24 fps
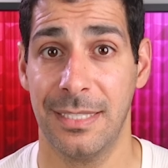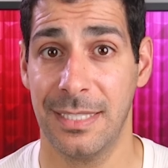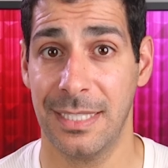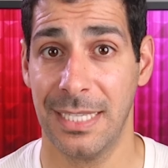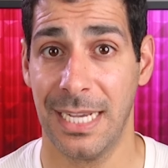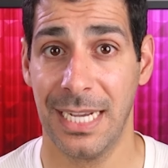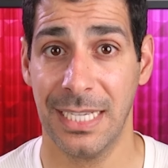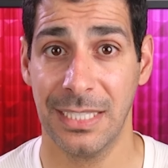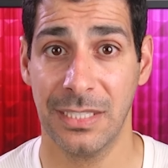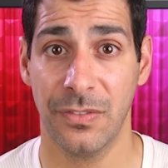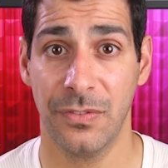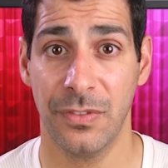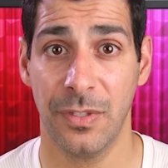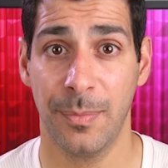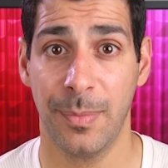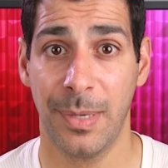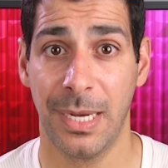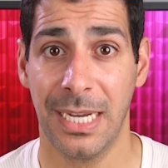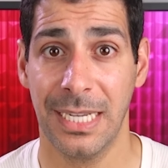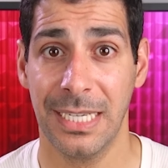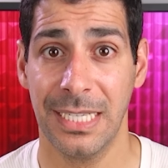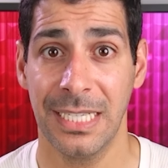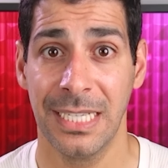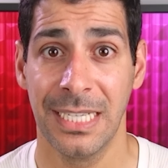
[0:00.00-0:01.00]
size of the
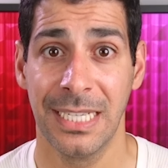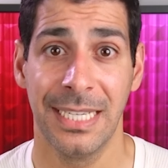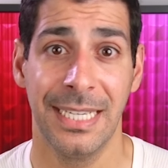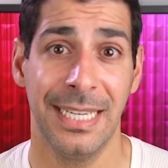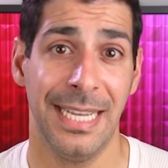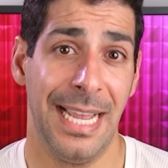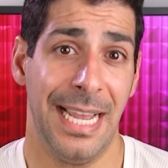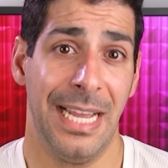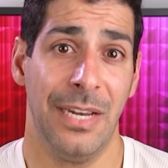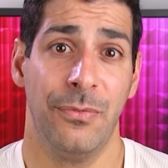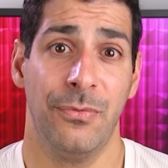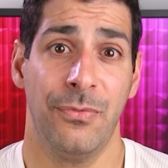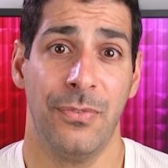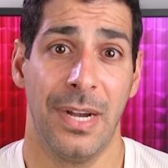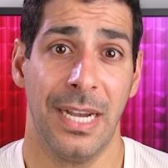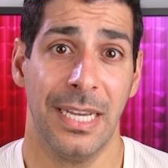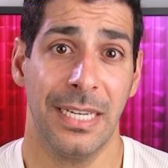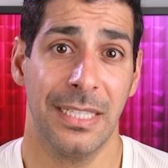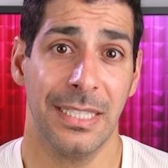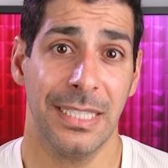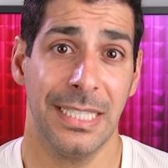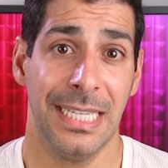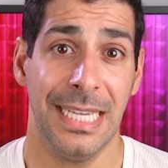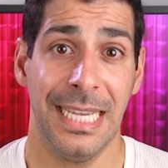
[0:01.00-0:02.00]
body. And
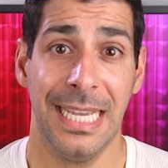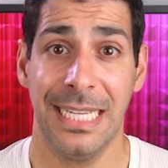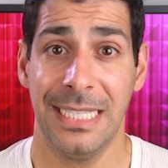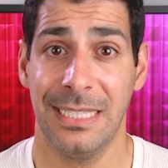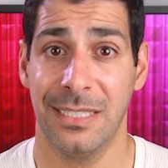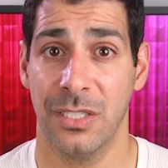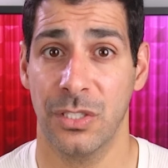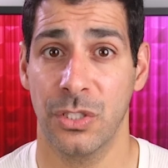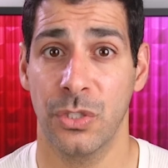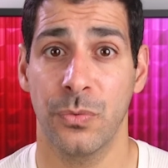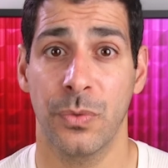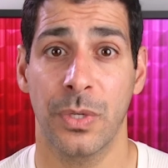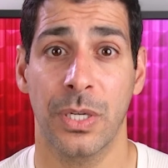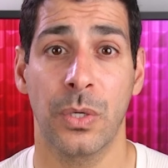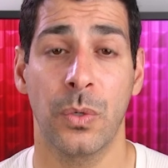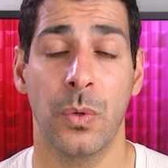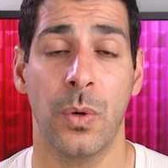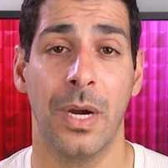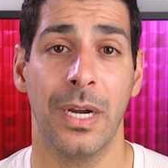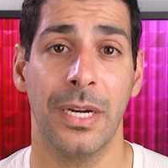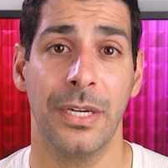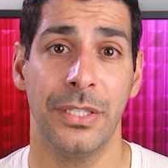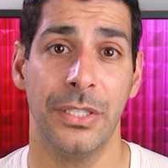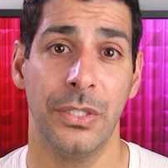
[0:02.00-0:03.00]
finally, it doesn't
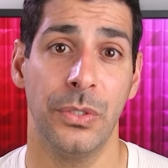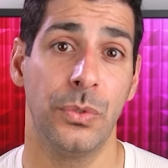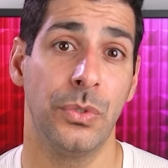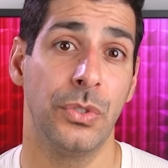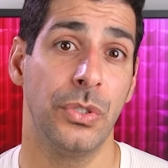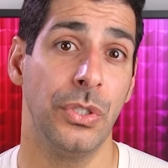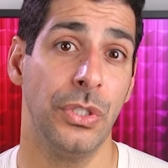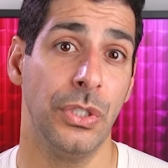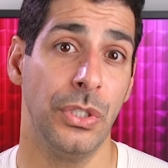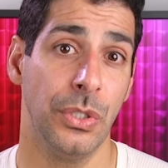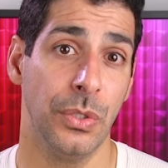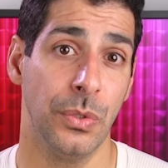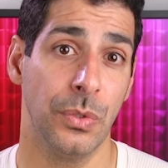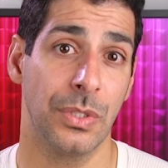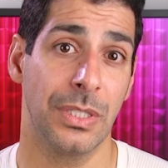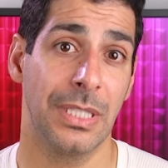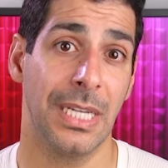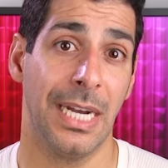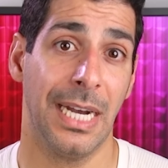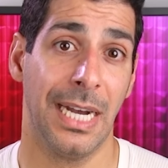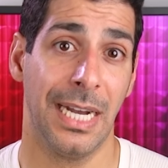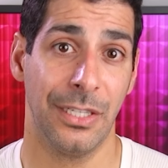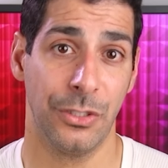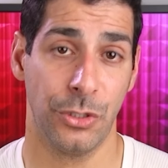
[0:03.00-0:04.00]
require you to use
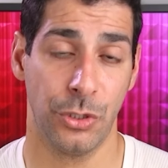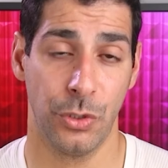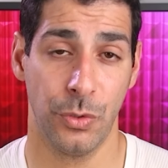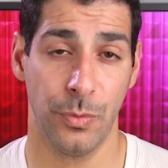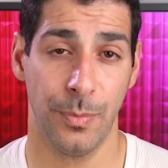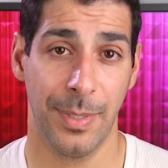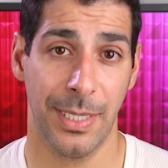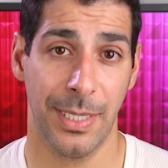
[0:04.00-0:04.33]
the hot shoe